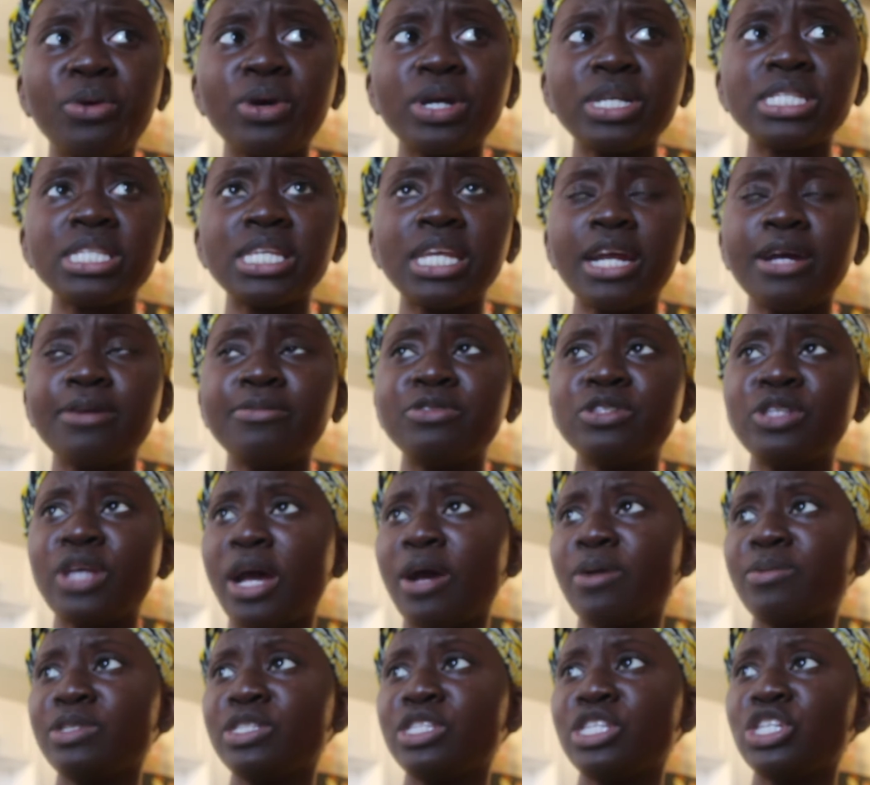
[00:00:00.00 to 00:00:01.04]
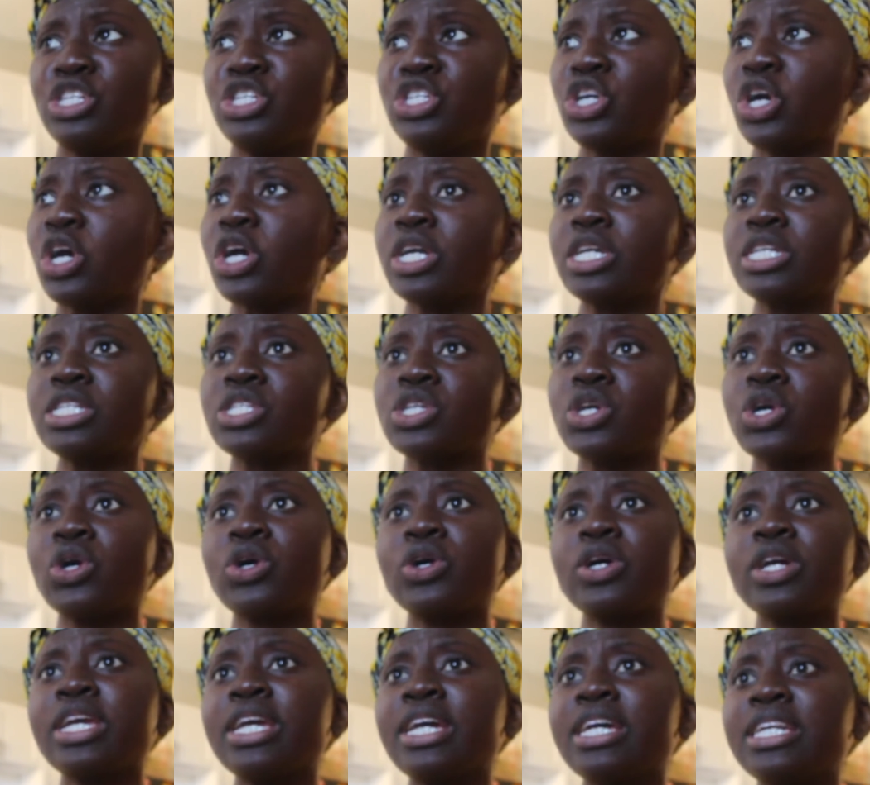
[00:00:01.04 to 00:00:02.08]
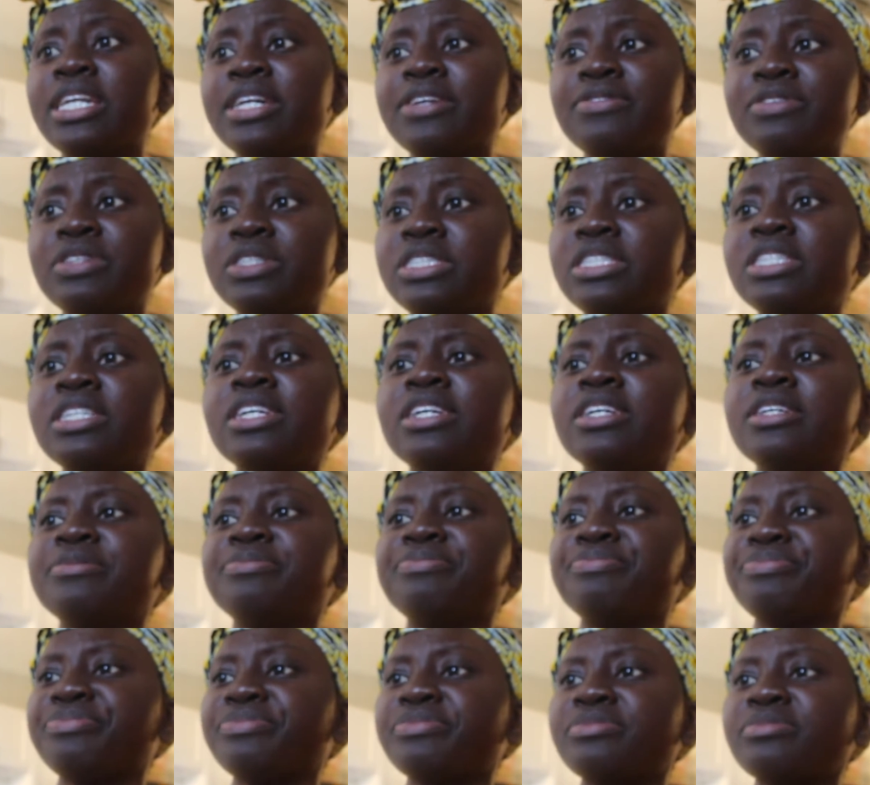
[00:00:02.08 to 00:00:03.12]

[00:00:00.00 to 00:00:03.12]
boy said I was the darkest girl he had ever seen.